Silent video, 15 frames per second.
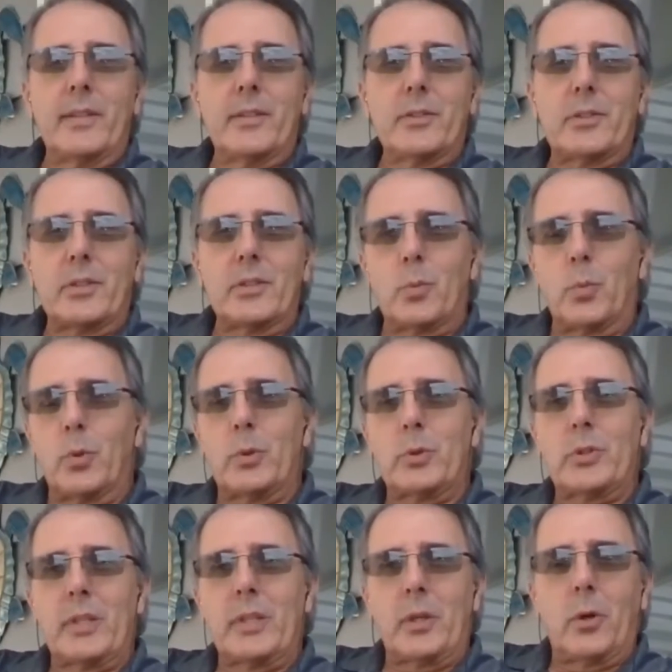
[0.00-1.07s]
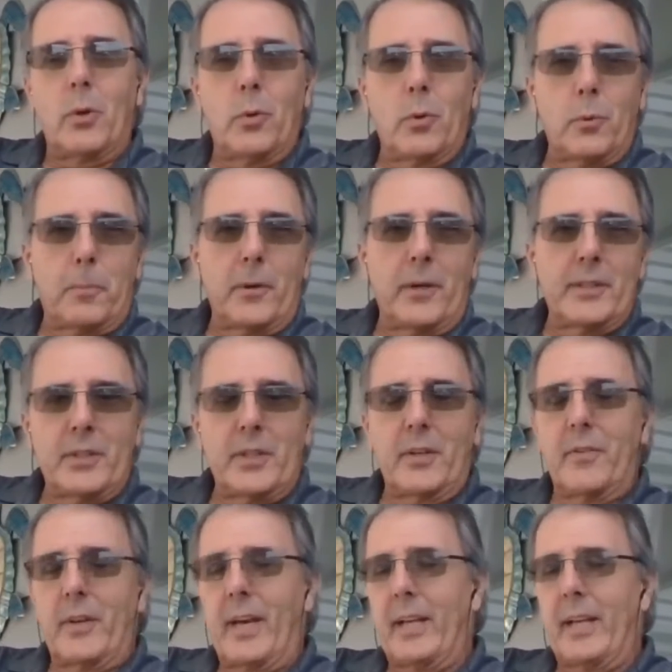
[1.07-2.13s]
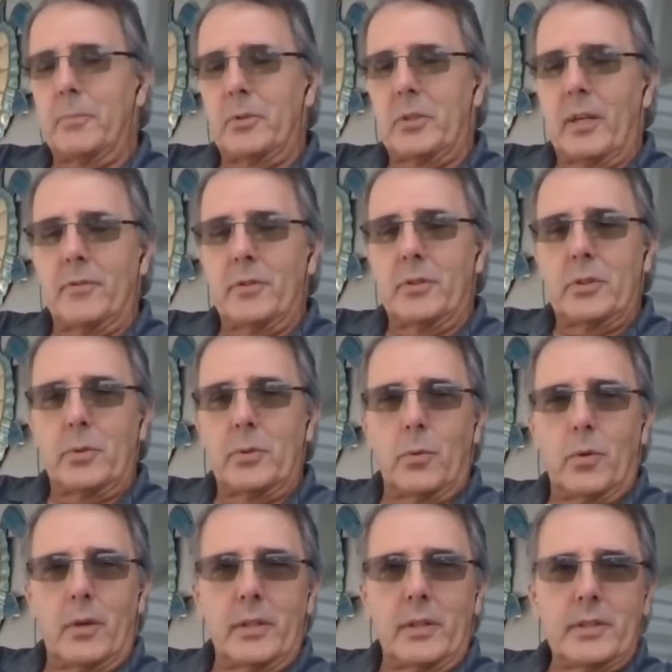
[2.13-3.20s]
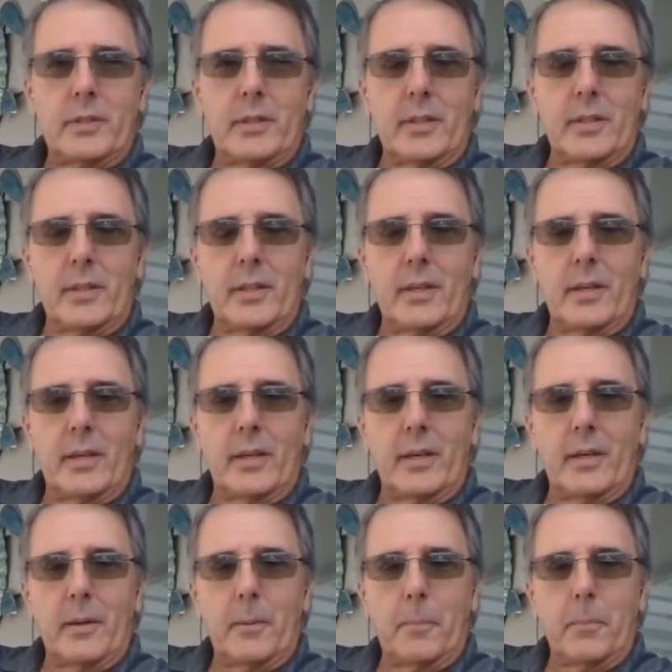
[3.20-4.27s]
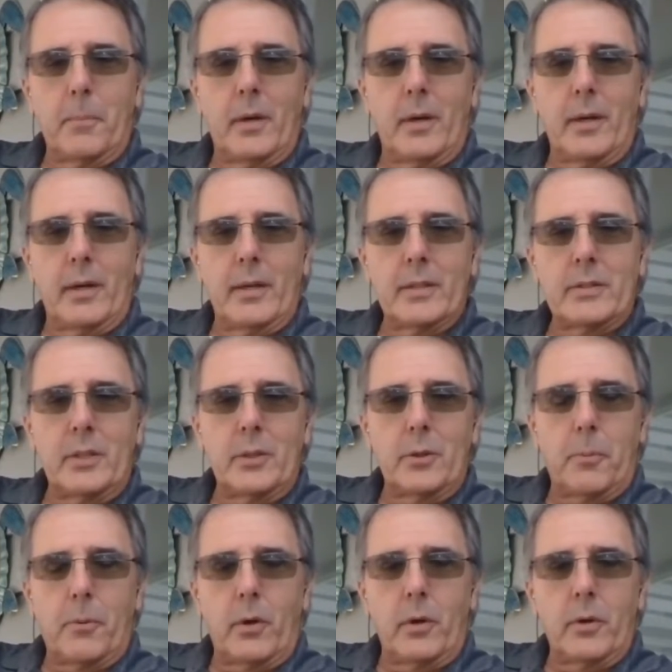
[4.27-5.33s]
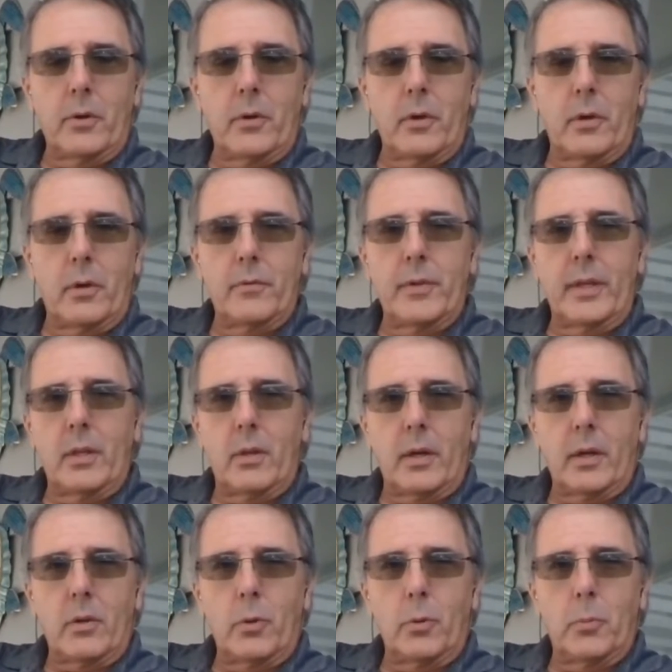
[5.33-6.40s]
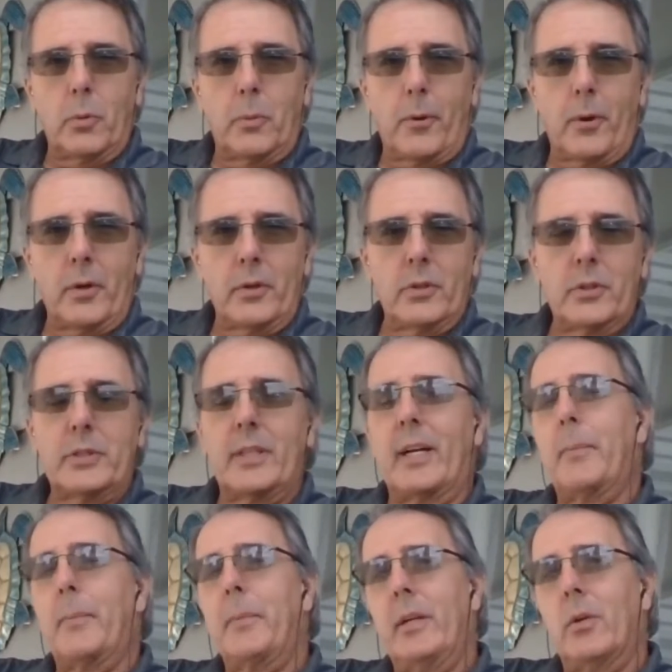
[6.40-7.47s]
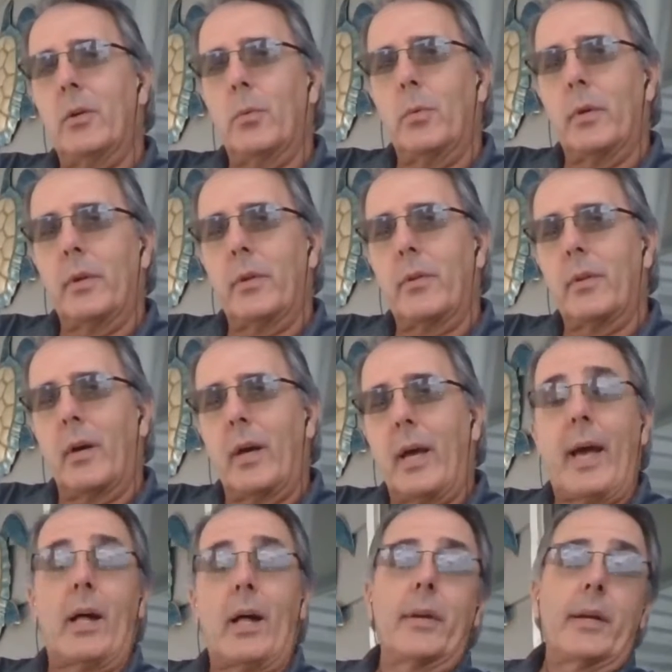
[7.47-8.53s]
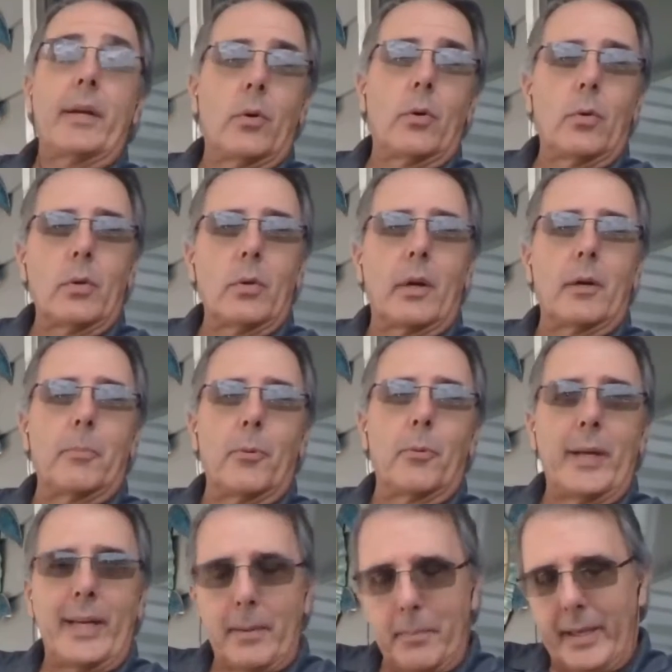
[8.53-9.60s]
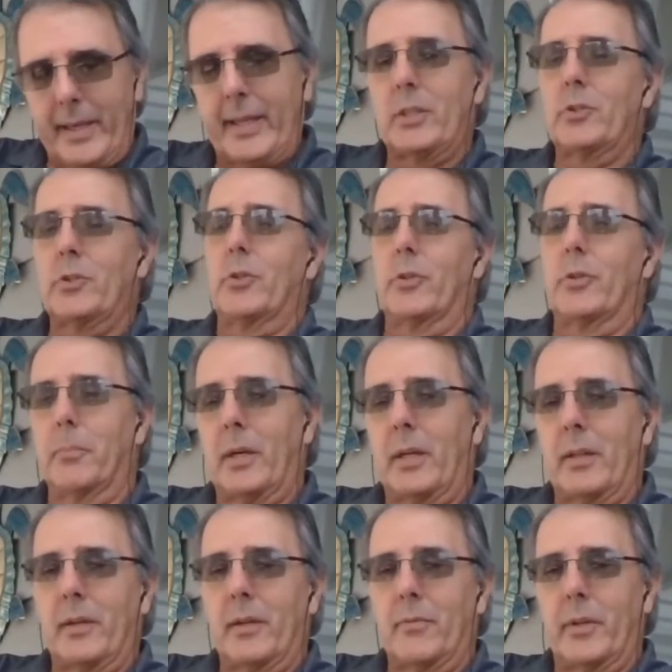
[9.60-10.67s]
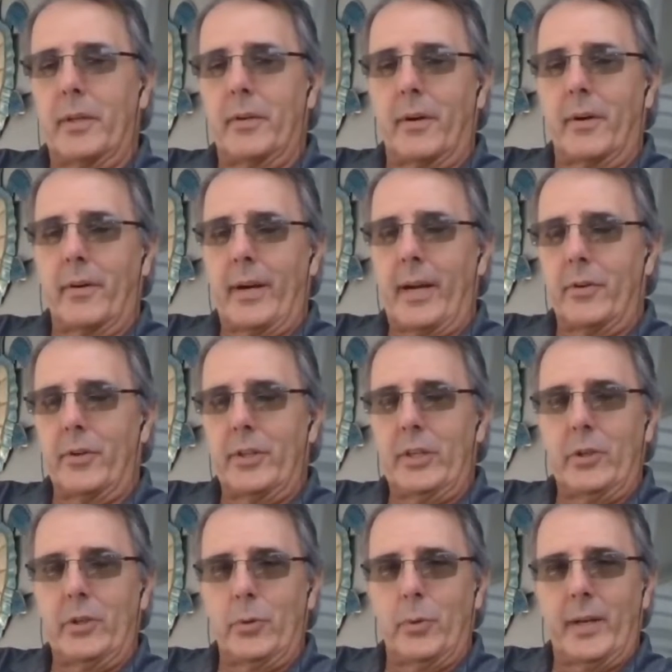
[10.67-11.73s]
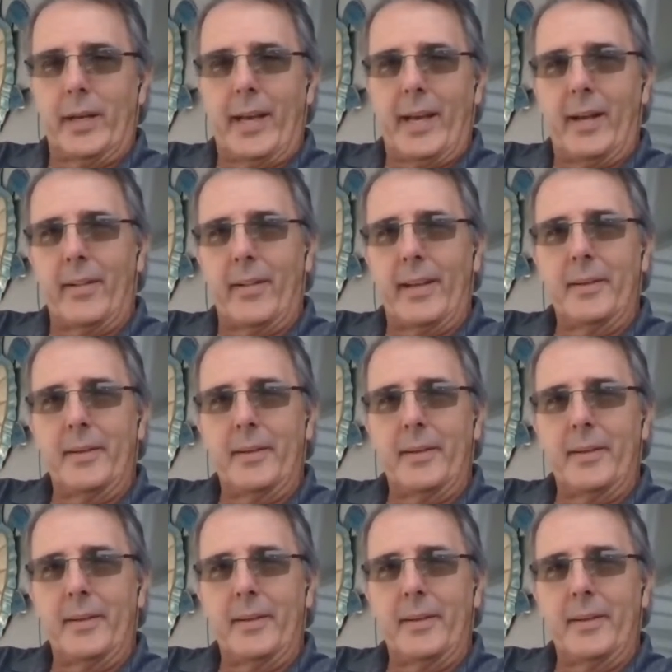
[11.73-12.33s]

This is Wilson Cole, president of Adams, Evans and Ross, and senior partner of Elite Global Partners. And I'm here with Allie Cole, our brand manager, and my lovely daughter. How are you doing, Allie?